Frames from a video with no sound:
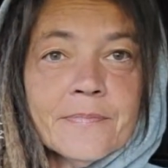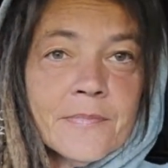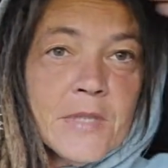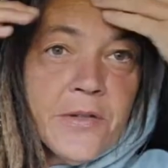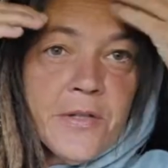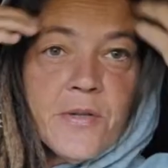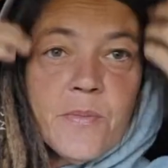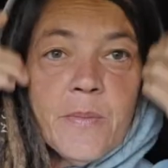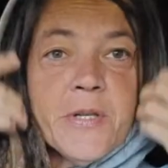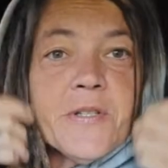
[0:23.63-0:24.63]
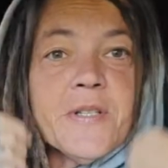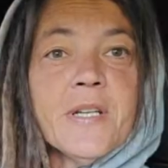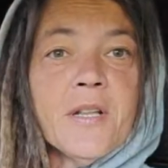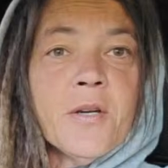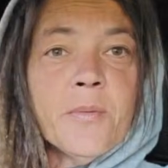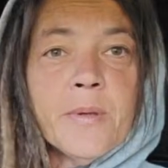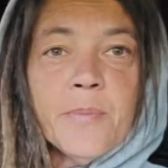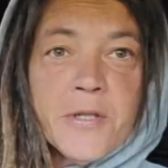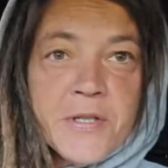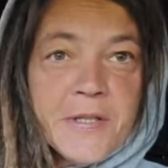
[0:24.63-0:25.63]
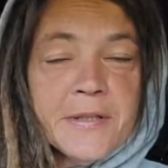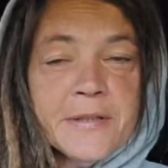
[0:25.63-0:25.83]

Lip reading: Oh, there's one person. Hello, one person.